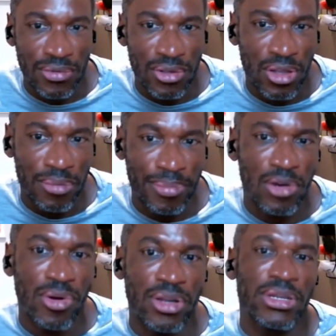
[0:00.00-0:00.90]
level on
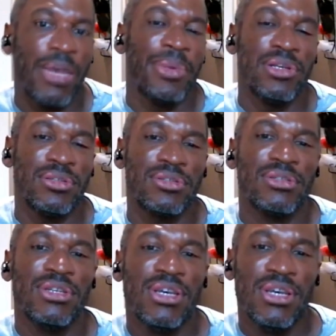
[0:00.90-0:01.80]
Bitcoin dominance.